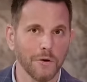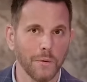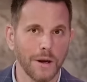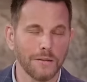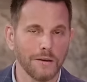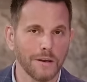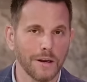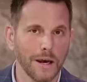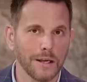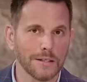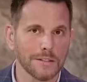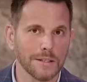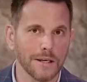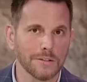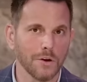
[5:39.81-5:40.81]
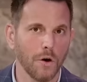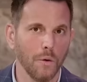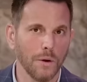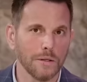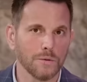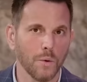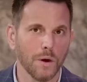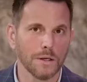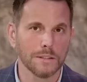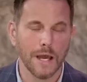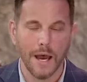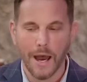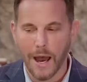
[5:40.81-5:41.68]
the way the United States always was,